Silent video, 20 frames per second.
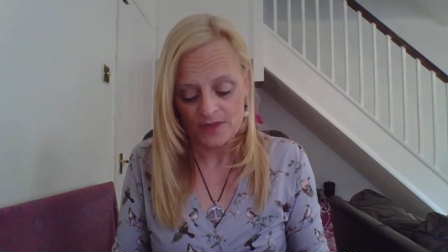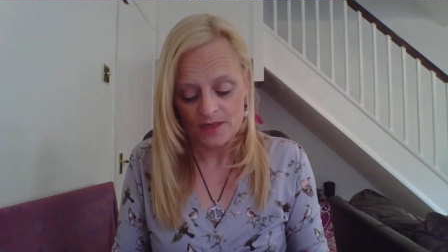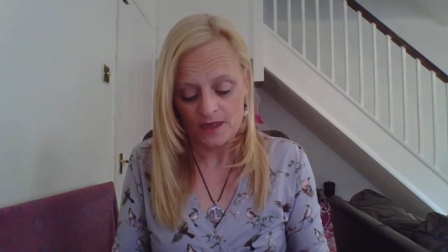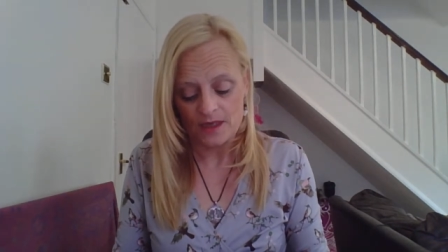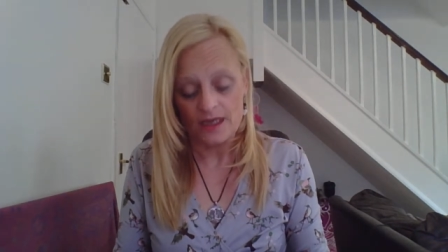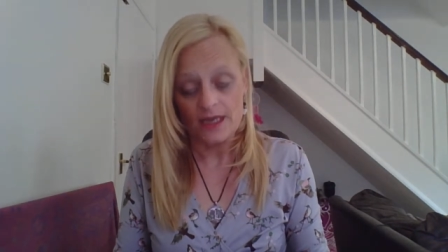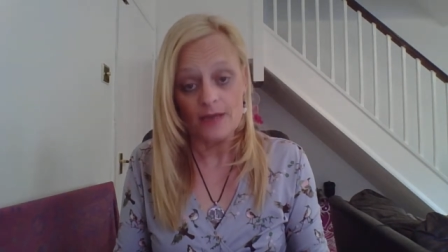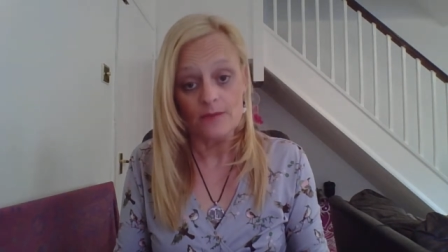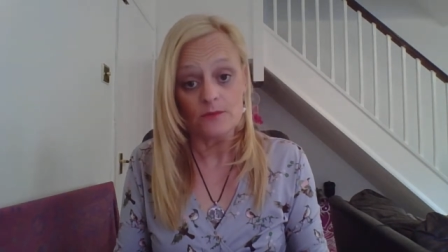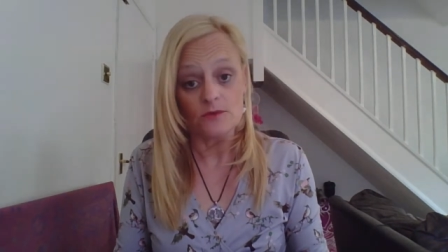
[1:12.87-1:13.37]
I
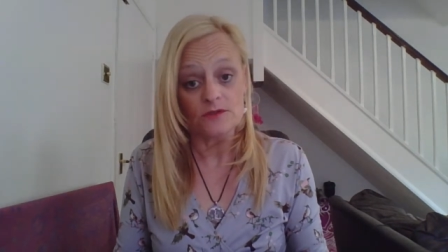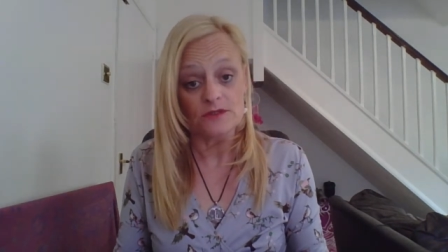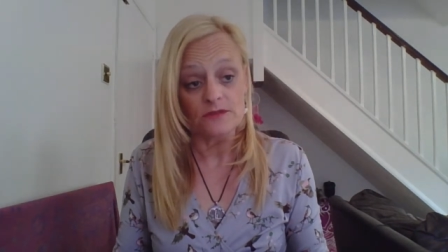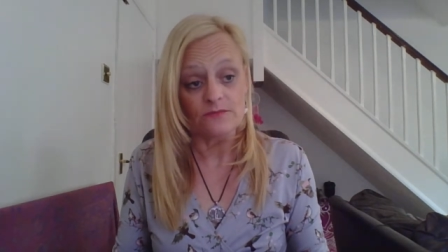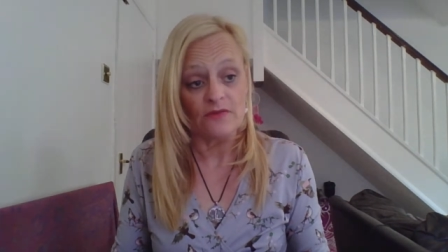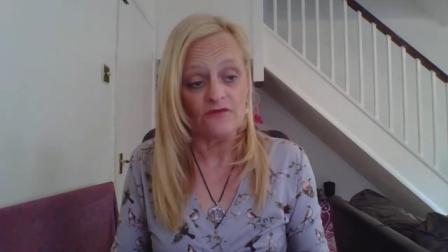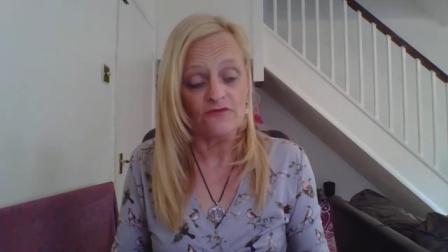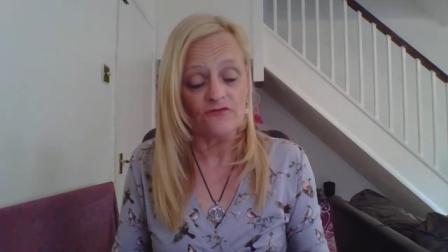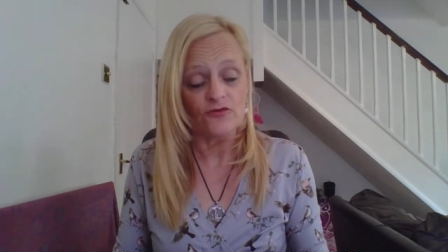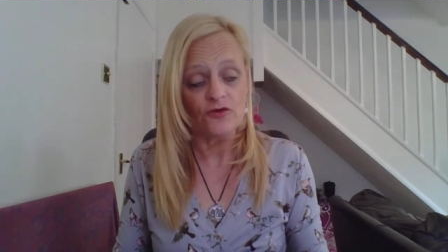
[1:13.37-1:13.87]
kept losing
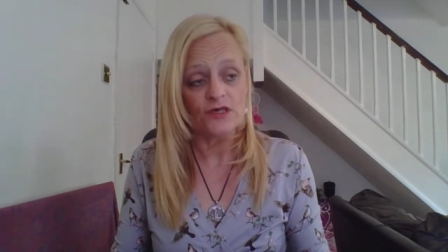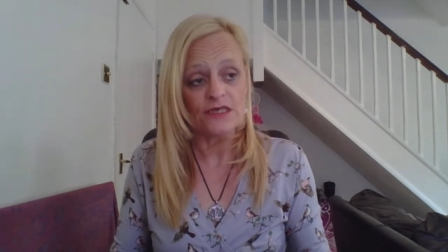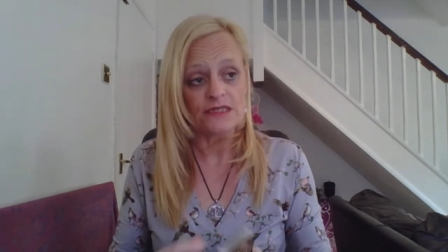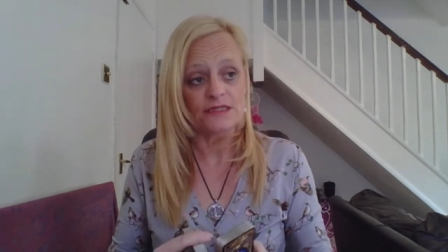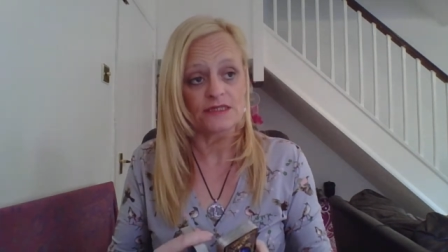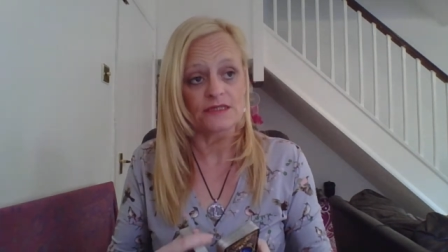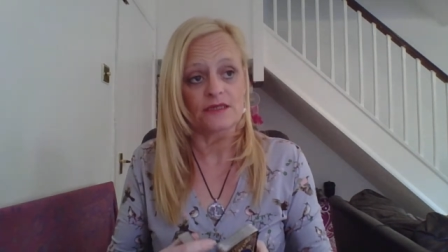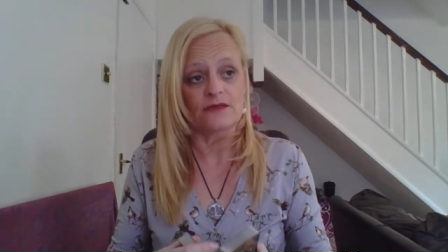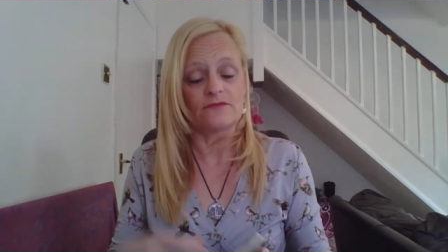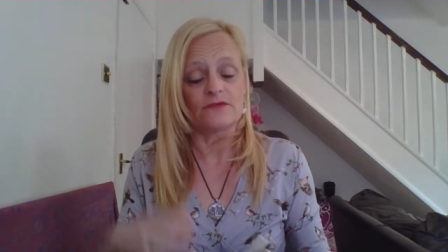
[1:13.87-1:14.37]
my
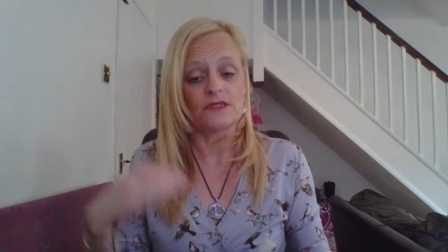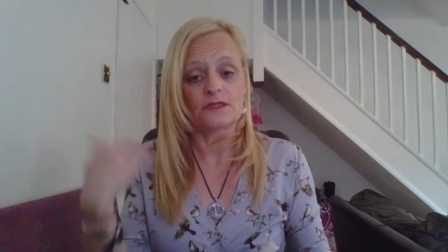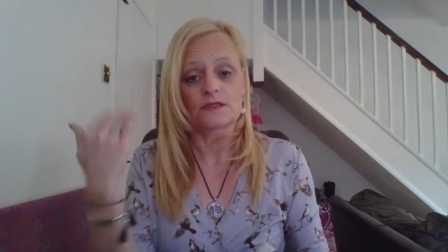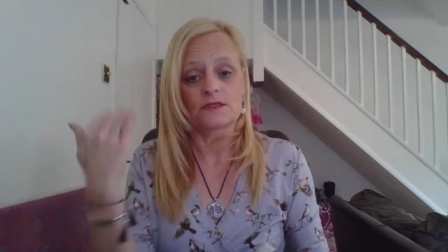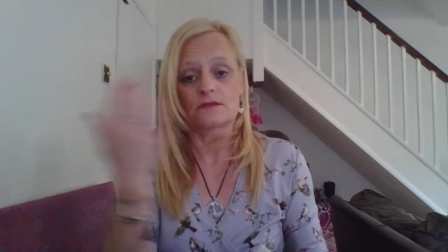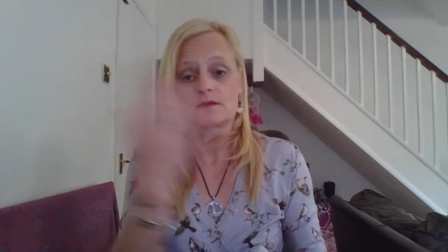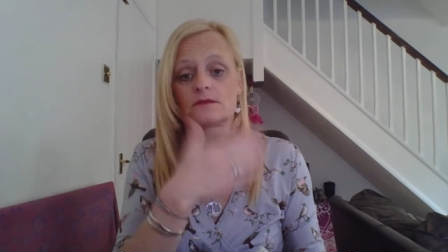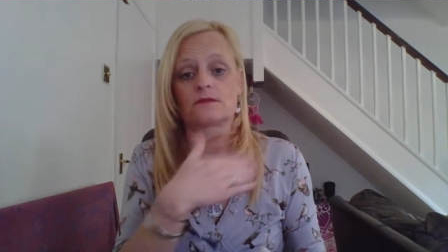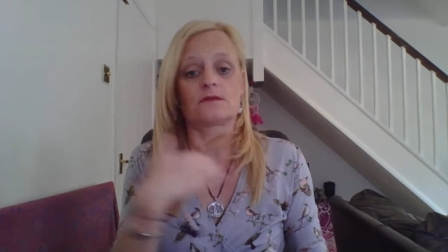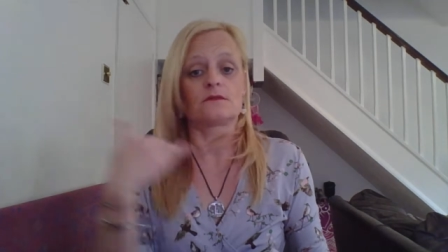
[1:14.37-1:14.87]
voice. There is
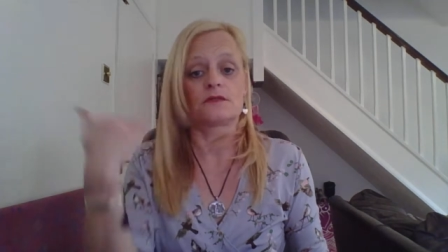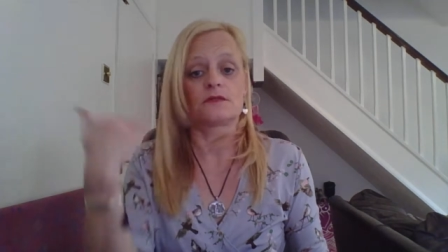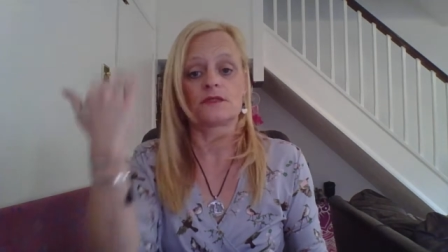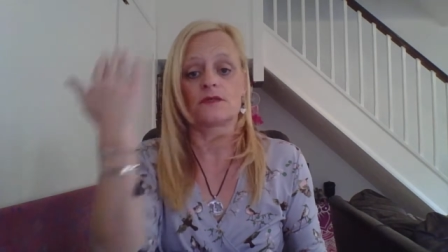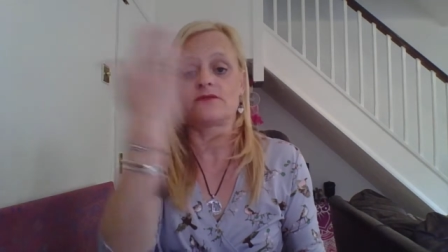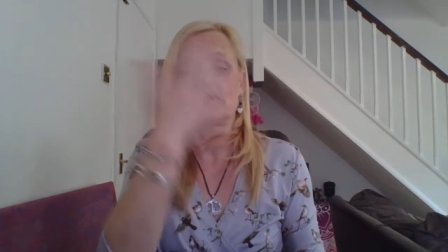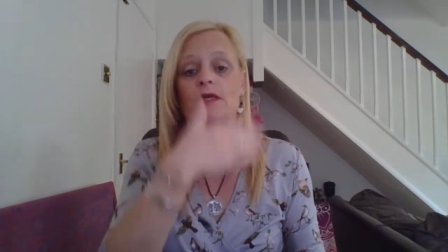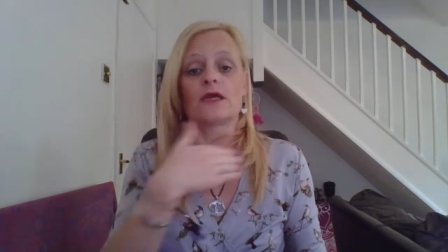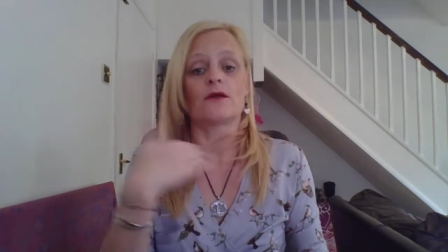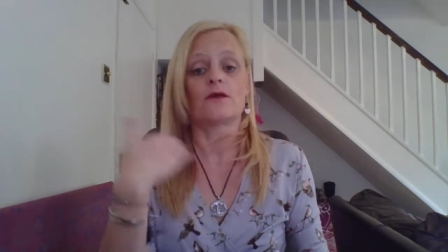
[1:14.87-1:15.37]

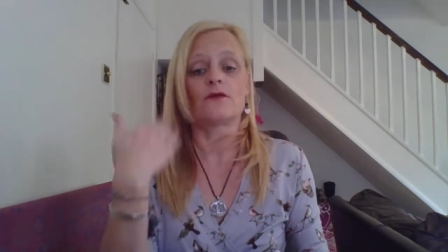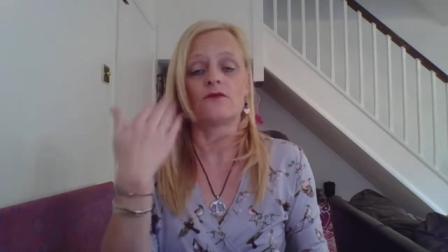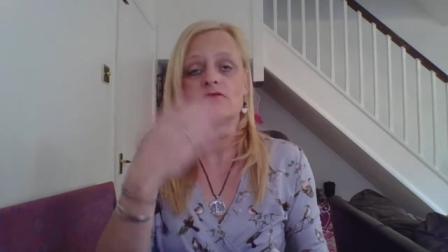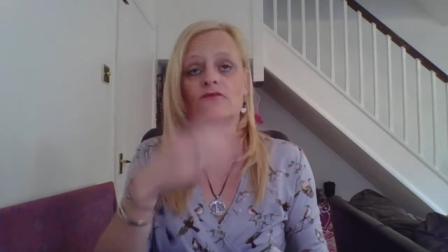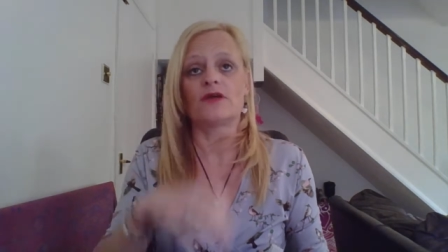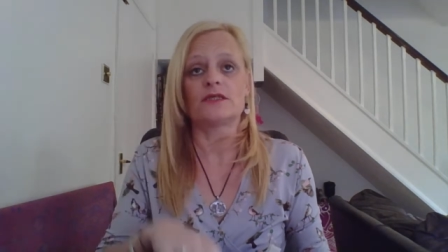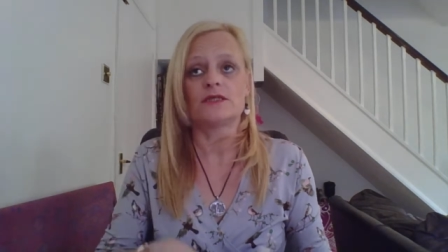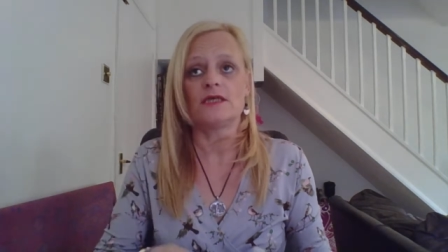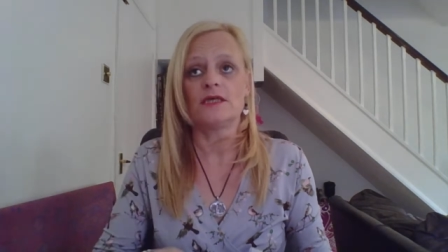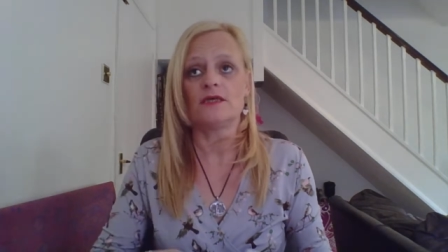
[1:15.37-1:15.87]
something going on
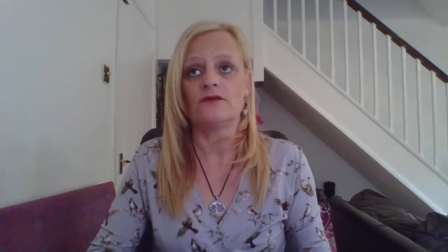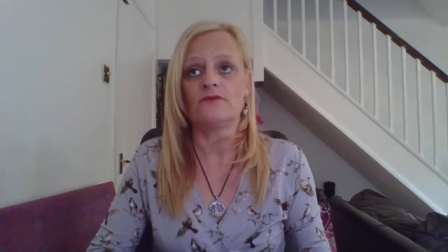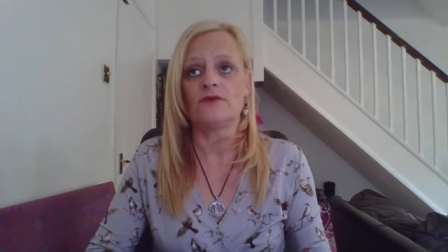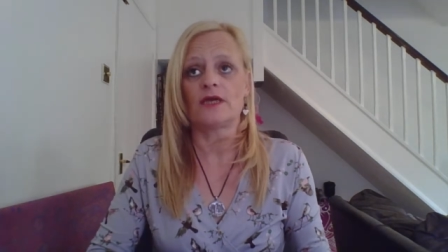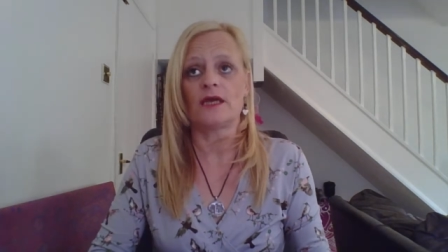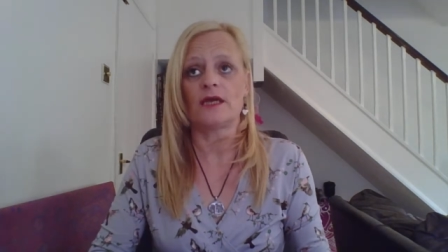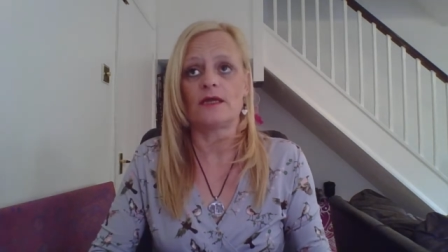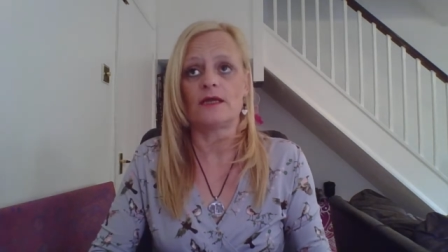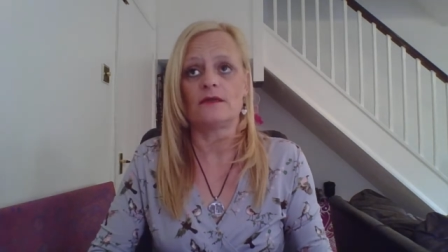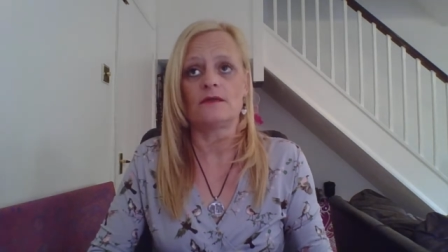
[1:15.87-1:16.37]
around here
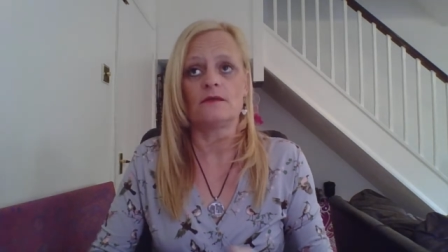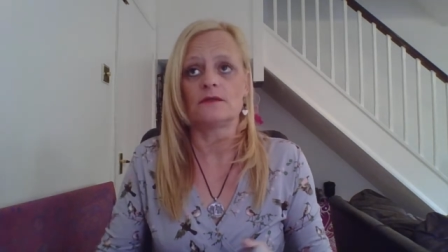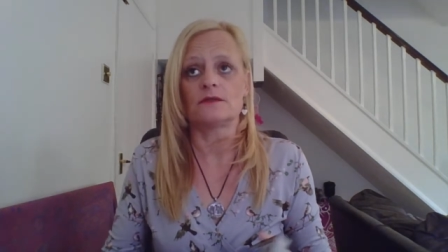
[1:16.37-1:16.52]
again.